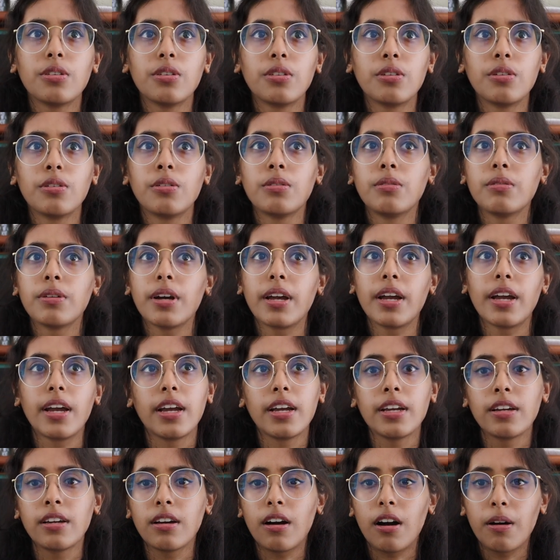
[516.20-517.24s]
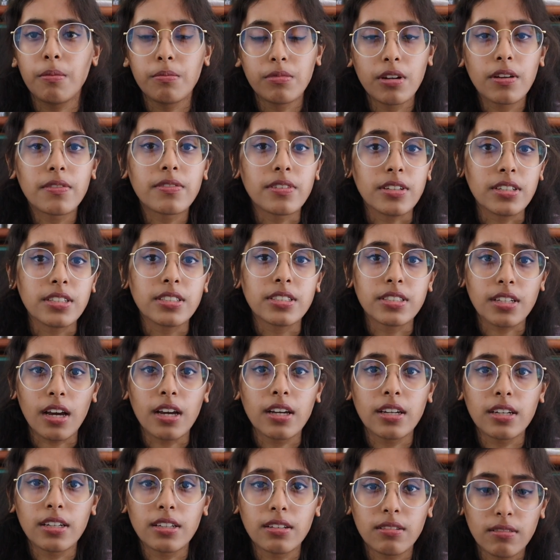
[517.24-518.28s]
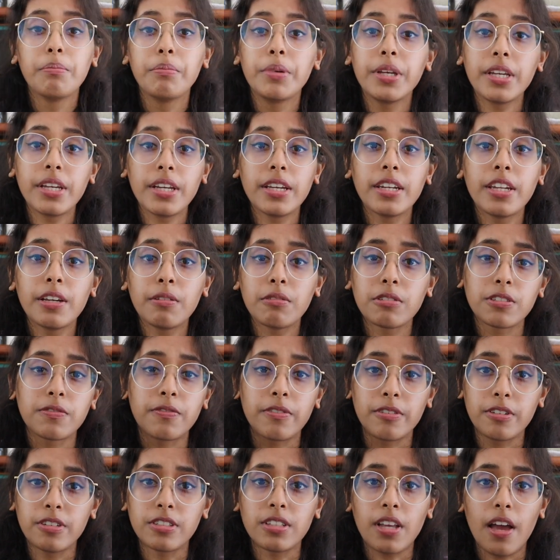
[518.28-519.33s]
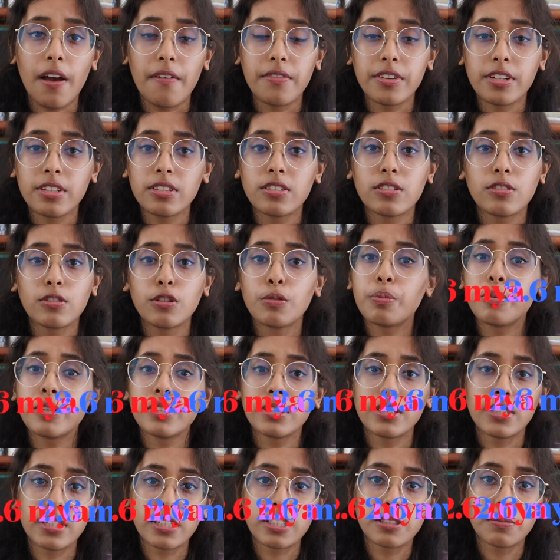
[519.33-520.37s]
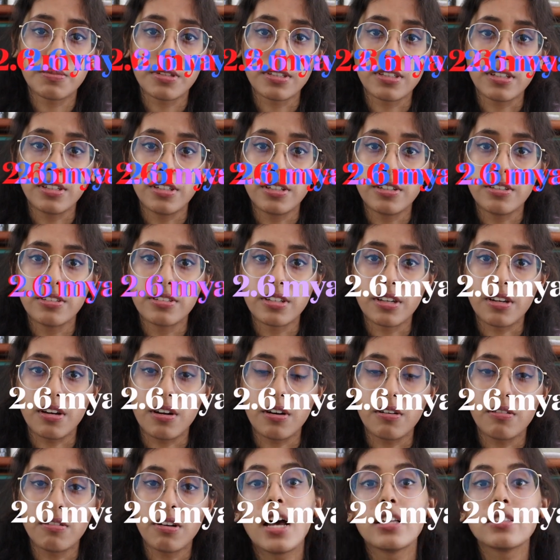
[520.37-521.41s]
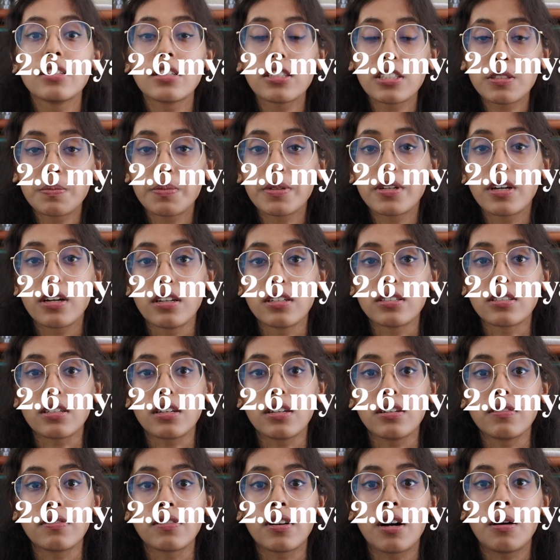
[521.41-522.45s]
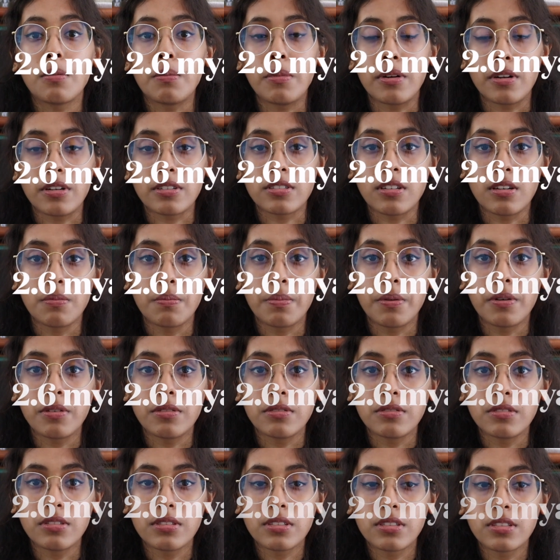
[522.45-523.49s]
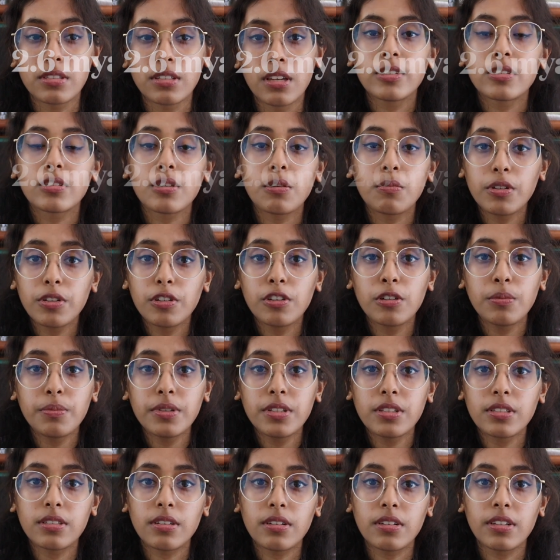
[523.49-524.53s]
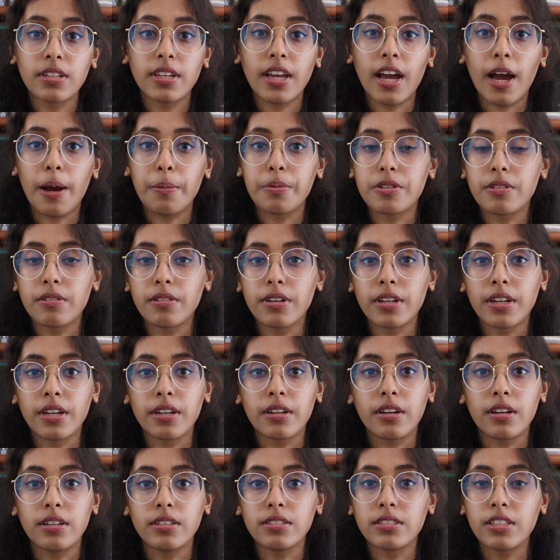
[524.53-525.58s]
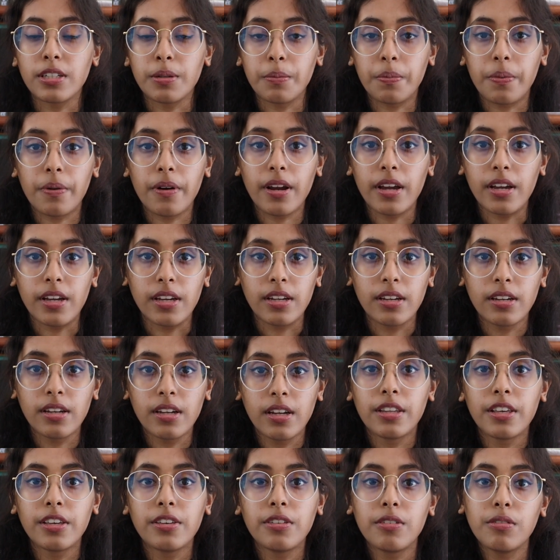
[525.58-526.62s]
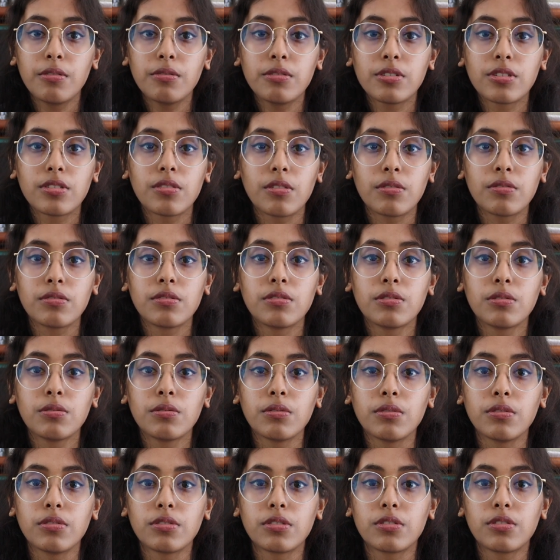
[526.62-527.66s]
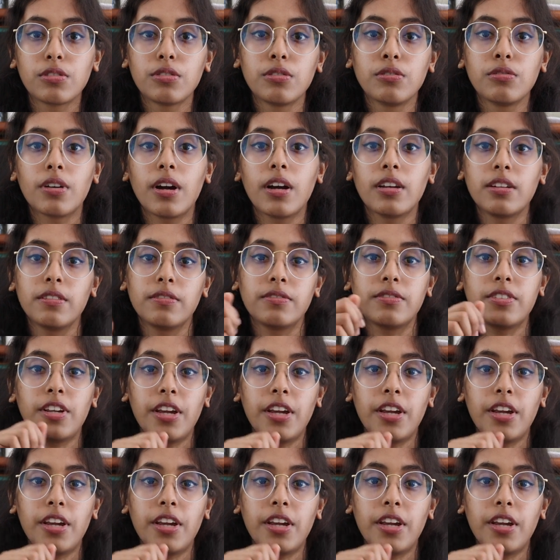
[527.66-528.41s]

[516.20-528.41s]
to a omnivorous diet? Meat eating was first evidenced 2.6 million years ago, and this is because of cut marks on bones. So when humans started capturing and hunting prey, they used stone tools to kind of